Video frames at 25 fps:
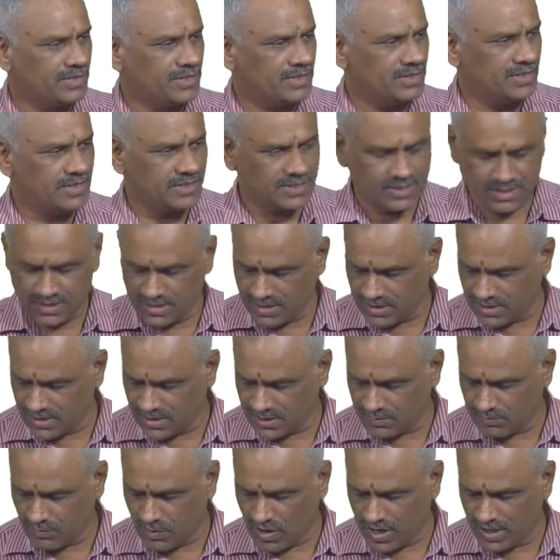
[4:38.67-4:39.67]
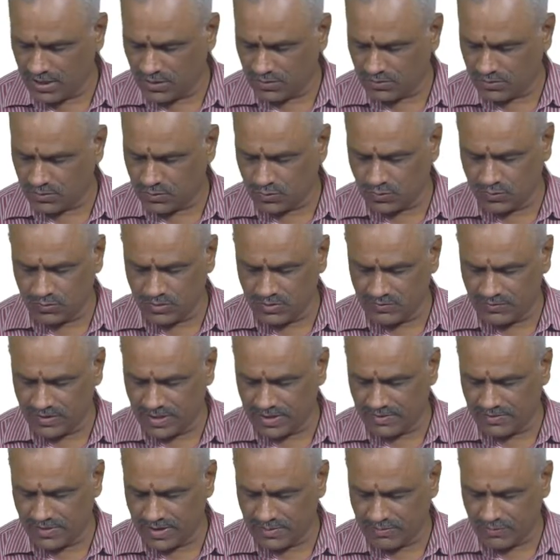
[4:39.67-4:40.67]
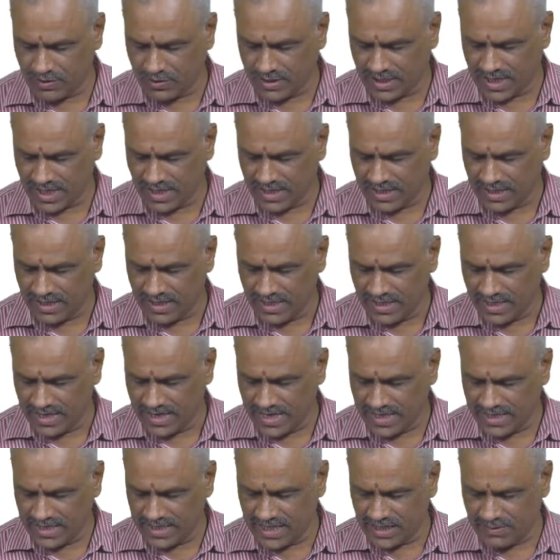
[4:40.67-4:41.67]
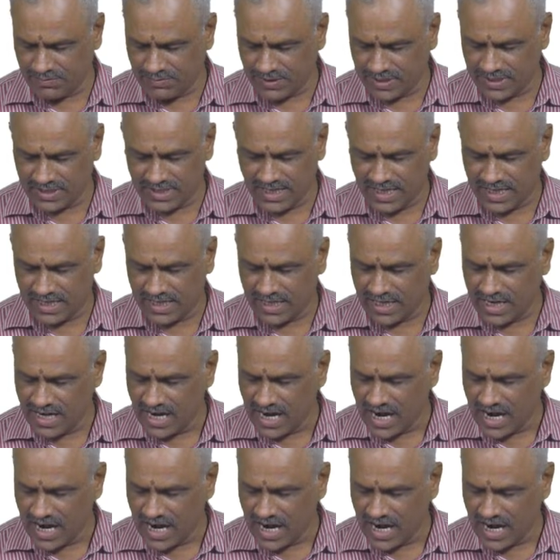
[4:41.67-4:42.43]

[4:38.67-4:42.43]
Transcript: this point to about 88%,